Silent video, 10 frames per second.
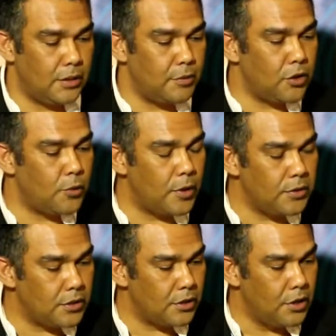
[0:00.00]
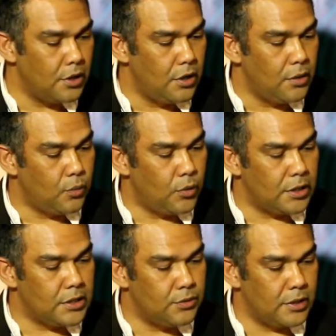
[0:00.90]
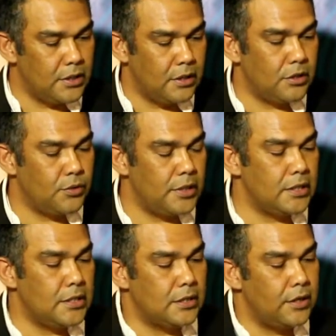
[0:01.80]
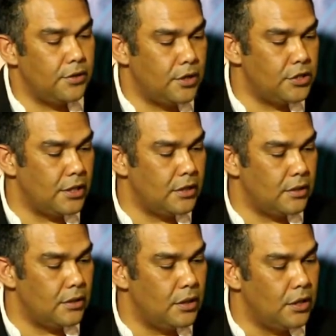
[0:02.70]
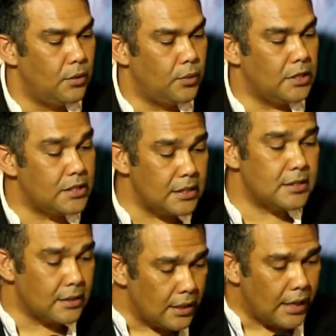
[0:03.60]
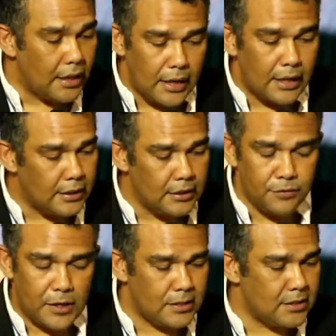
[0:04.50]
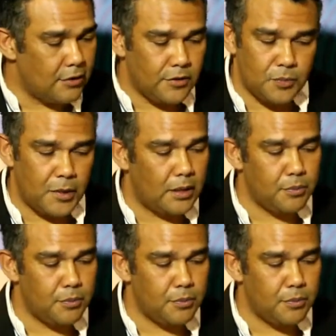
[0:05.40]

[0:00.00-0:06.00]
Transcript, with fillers: I'm going to quote what is written in the 2063 agenda when it says it identified itself as being